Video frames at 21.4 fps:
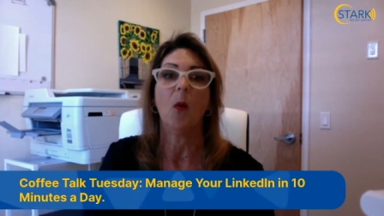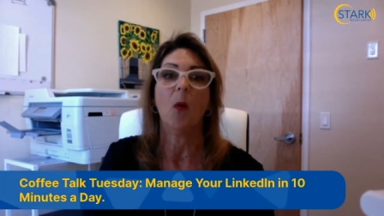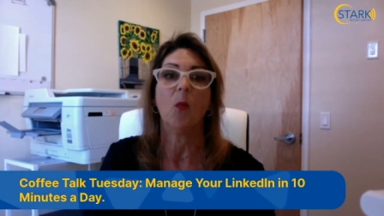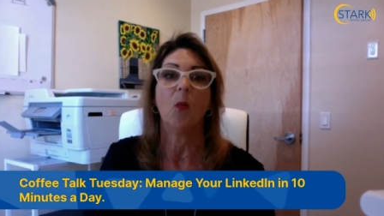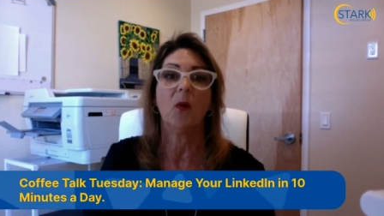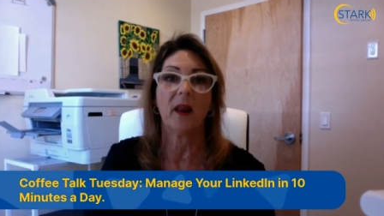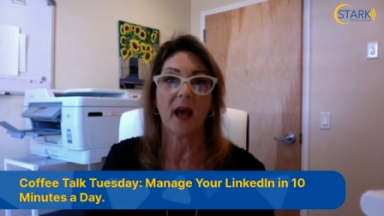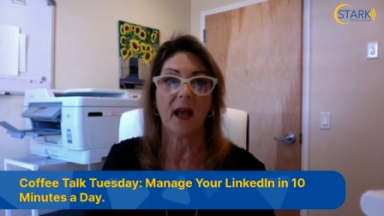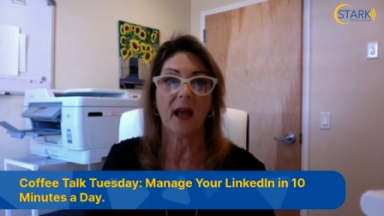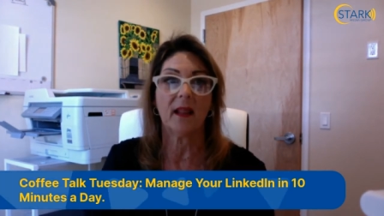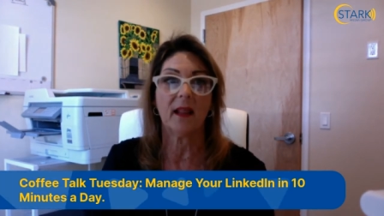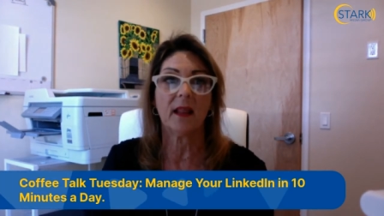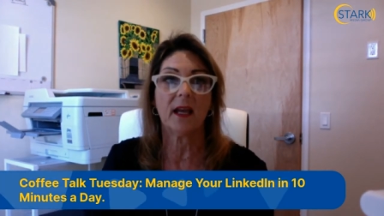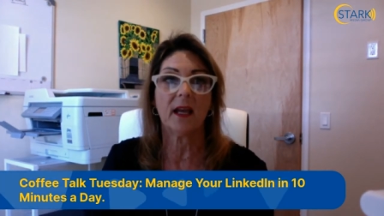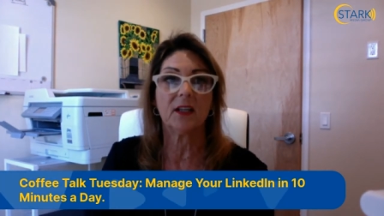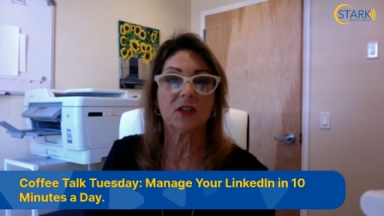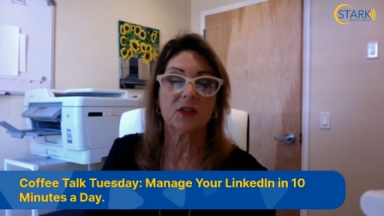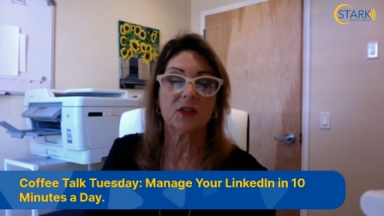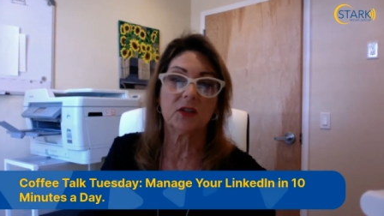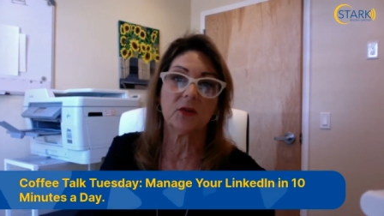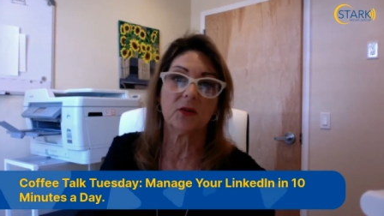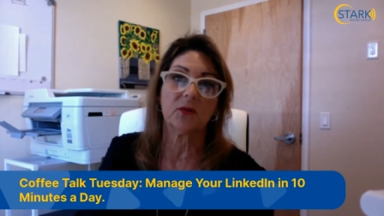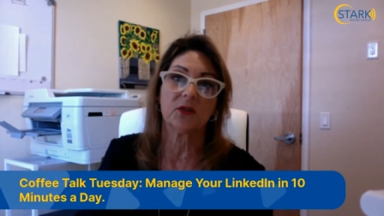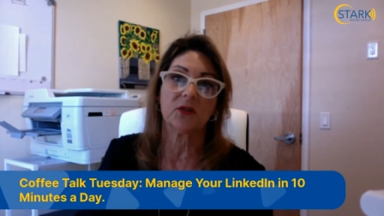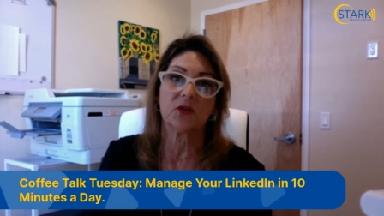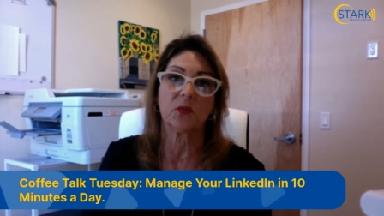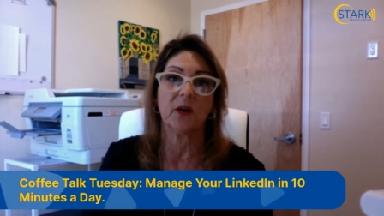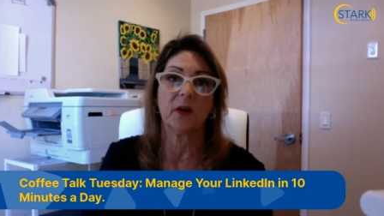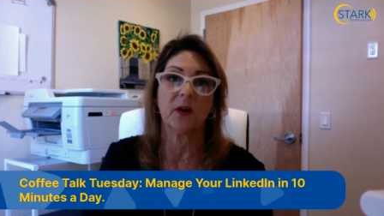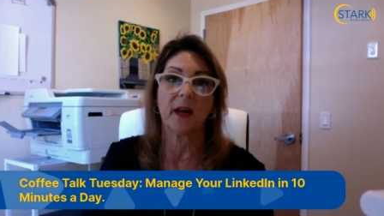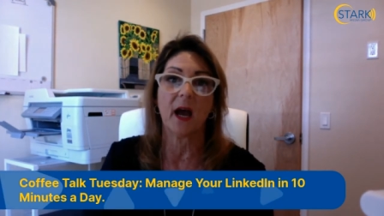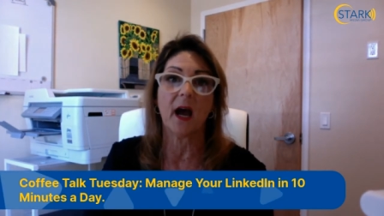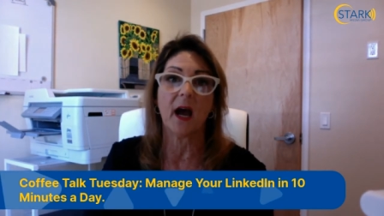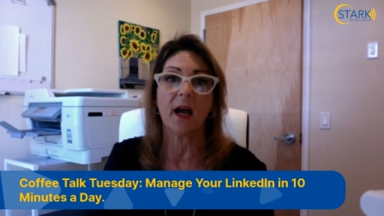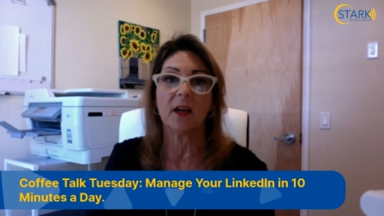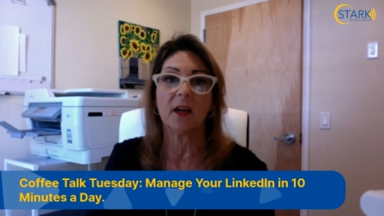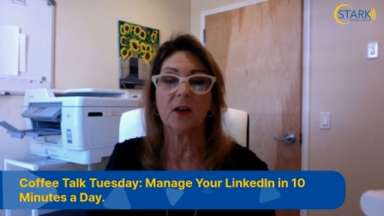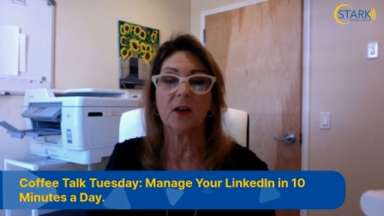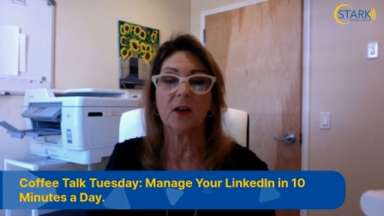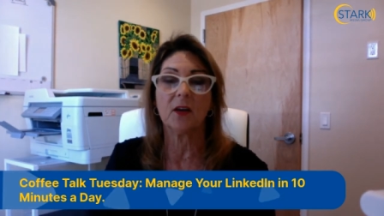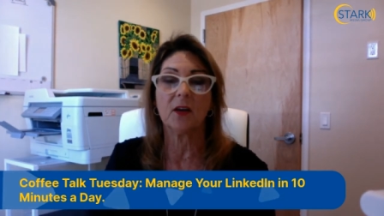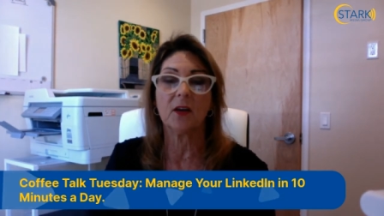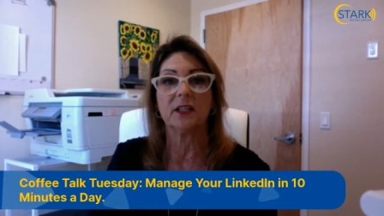What I like to do is when
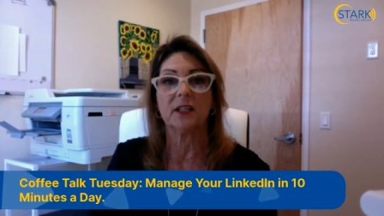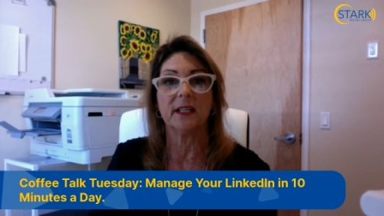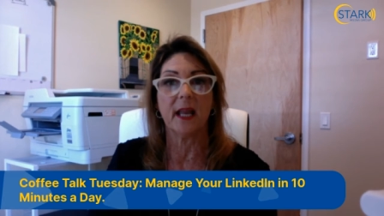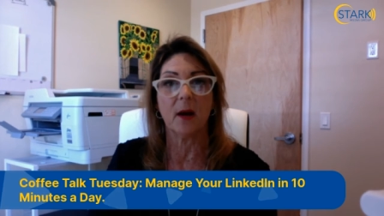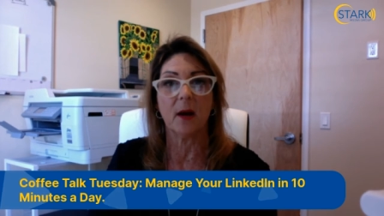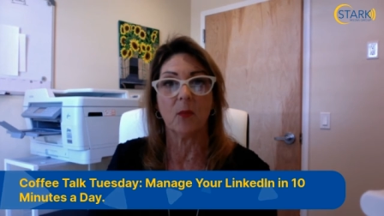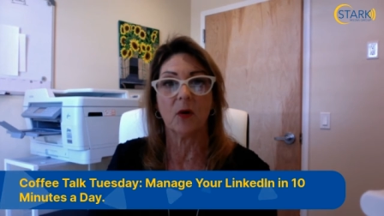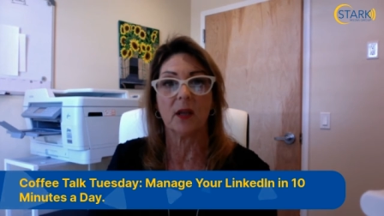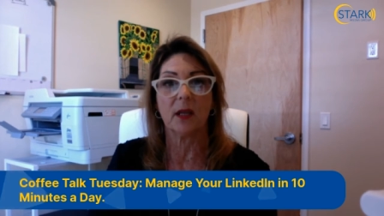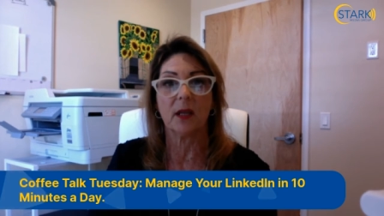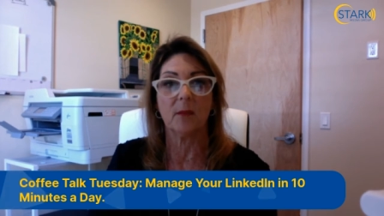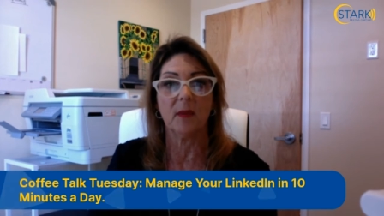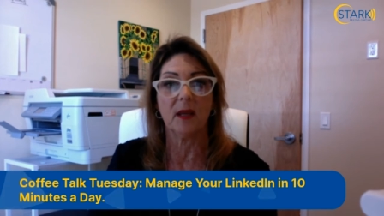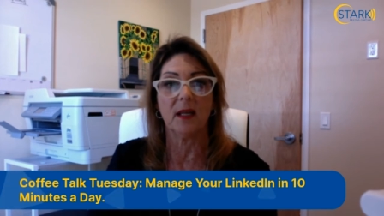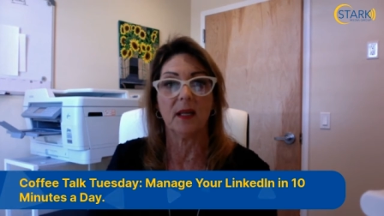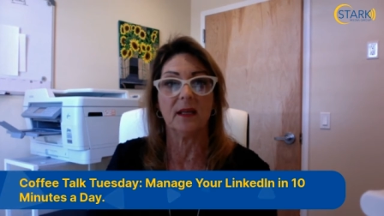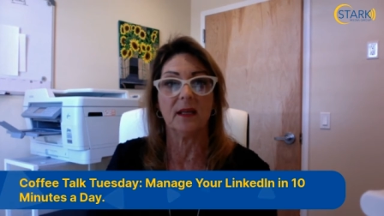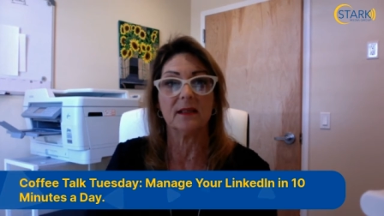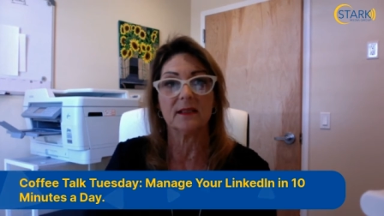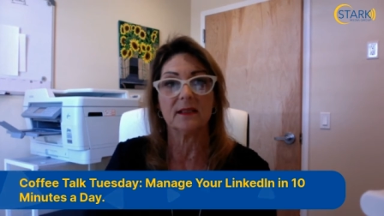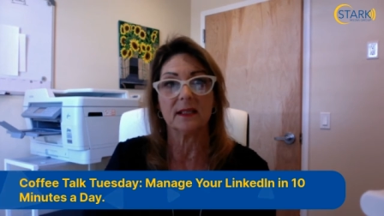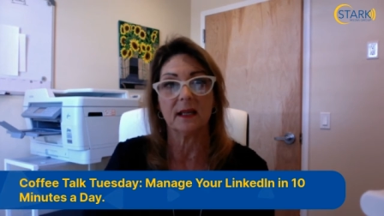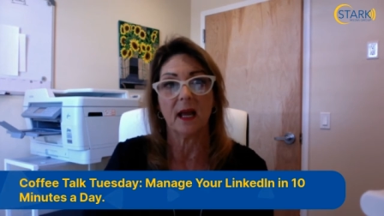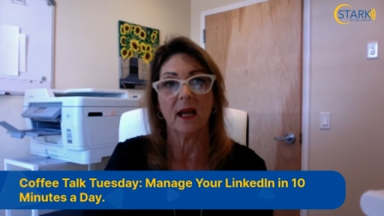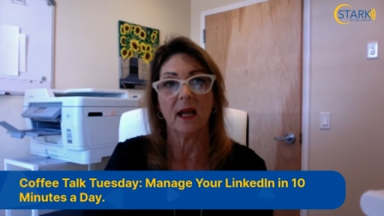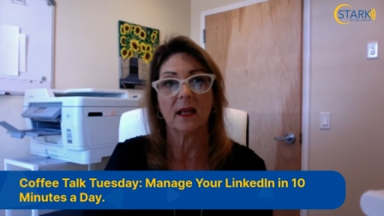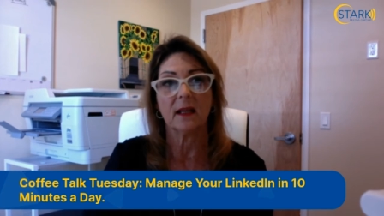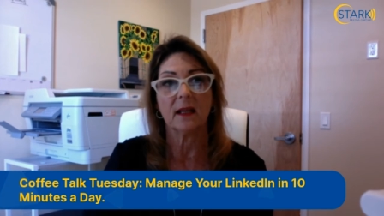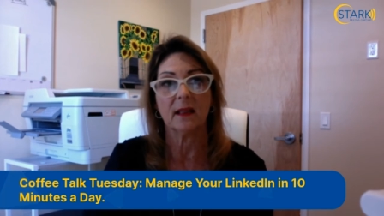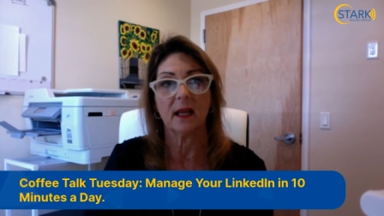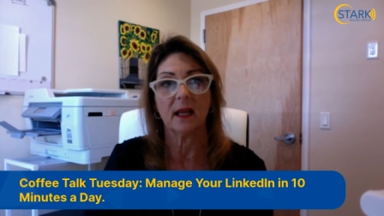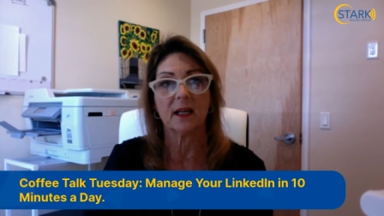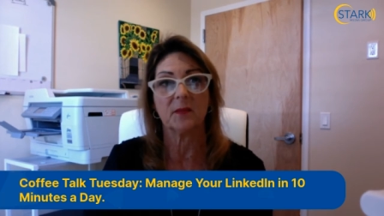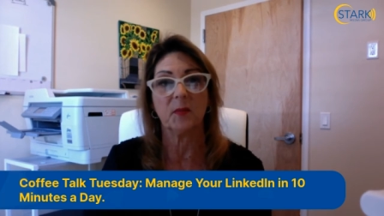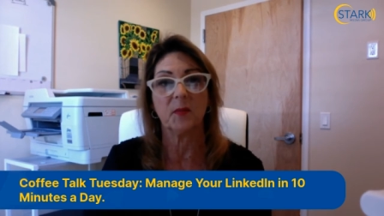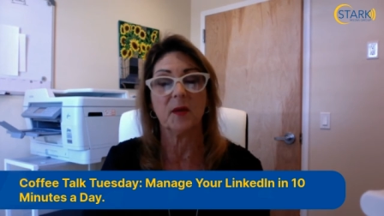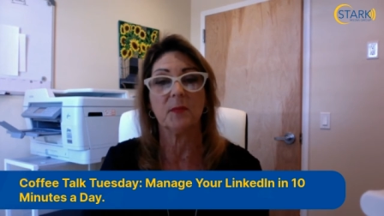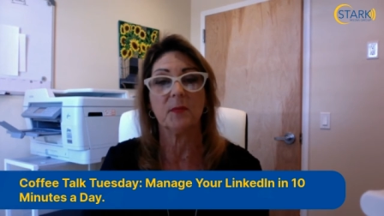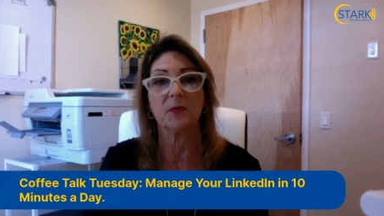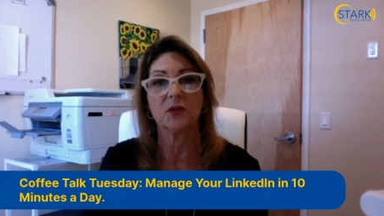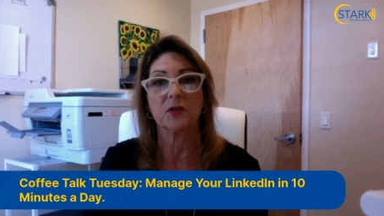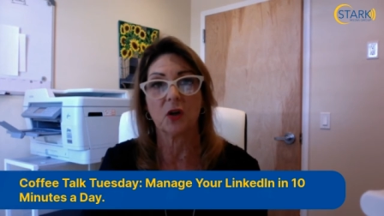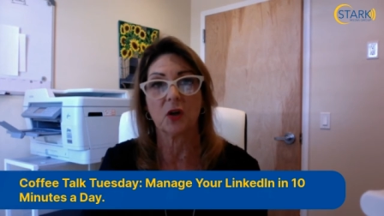I go to networking meetings and I
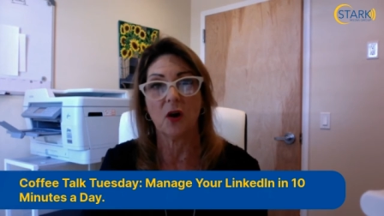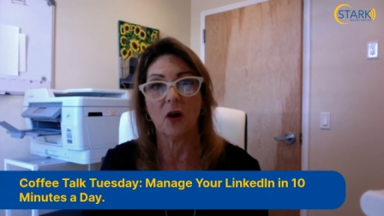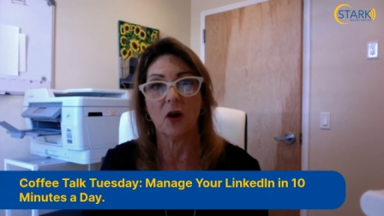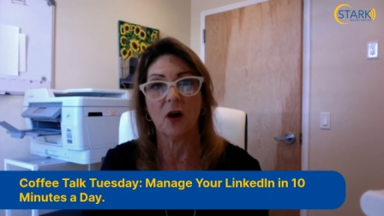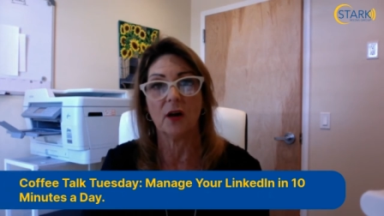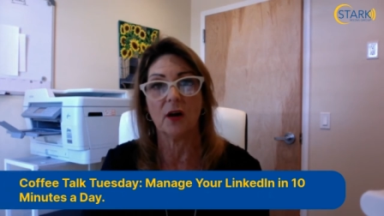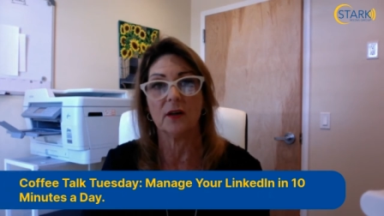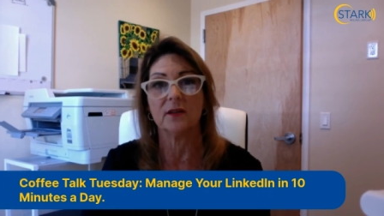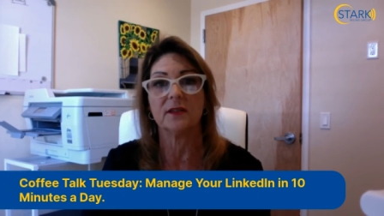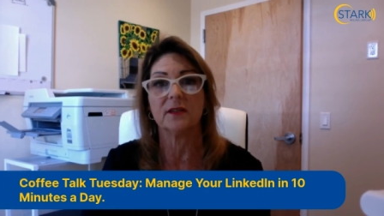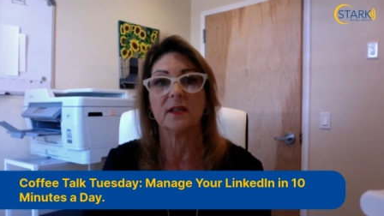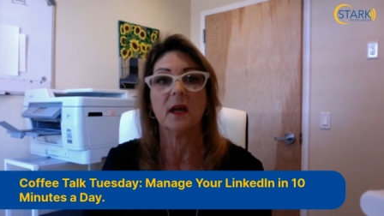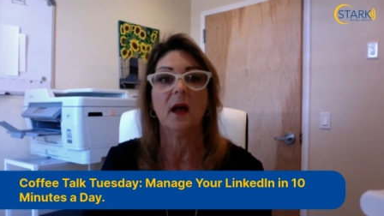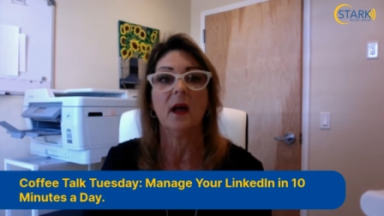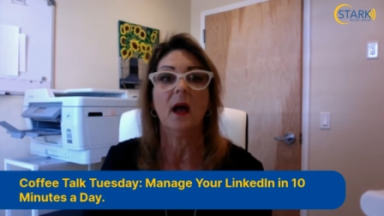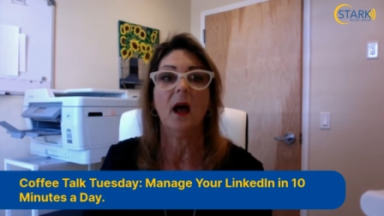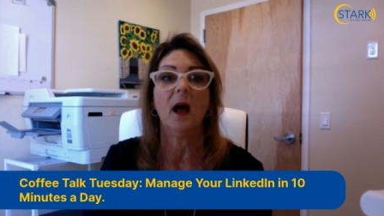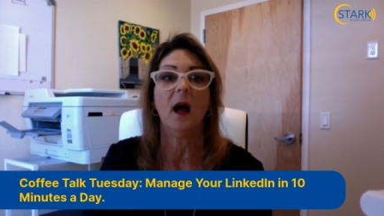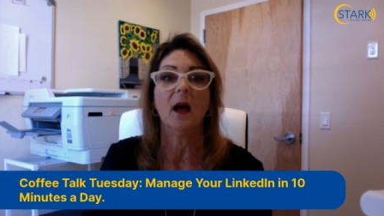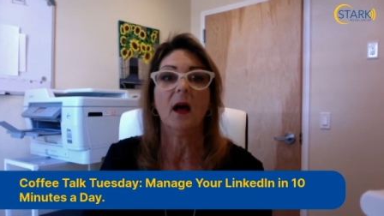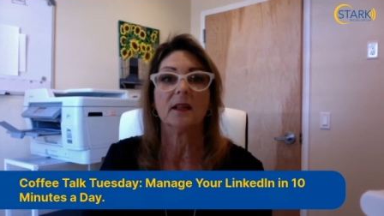collect people's cards,